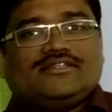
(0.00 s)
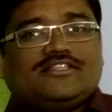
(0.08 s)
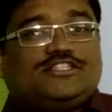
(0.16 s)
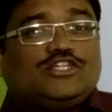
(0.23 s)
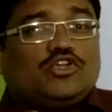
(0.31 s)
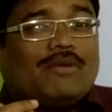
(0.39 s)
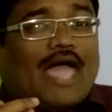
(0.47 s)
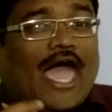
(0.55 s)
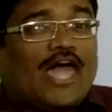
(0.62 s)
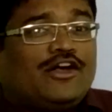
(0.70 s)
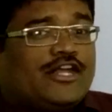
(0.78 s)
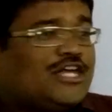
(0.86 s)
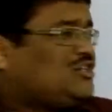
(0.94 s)
This genome
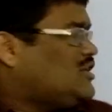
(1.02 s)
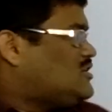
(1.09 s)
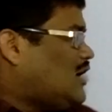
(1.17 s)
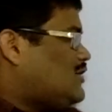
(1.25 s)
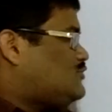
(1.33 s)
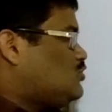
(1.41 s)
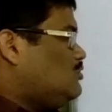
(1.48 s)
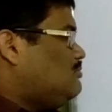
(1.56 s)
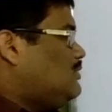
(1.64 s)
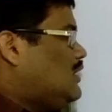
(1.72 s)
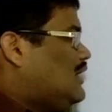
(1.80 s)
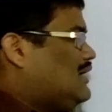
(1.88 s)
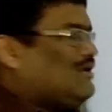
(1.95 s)
annotation is also
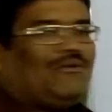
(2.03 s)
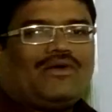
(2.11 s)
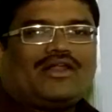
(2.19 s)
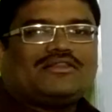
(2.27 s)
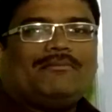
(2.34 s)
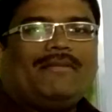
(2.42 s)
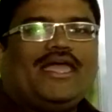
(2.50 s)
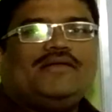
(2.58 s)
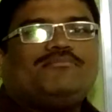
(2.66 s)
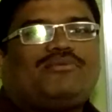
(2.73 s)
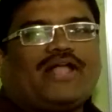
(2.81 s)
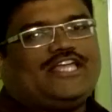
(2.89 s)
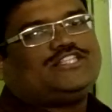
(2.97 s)
one of the
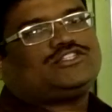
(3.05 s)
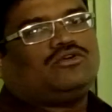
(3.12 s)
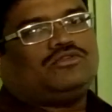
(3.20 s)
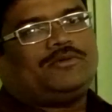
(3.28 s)
main branch,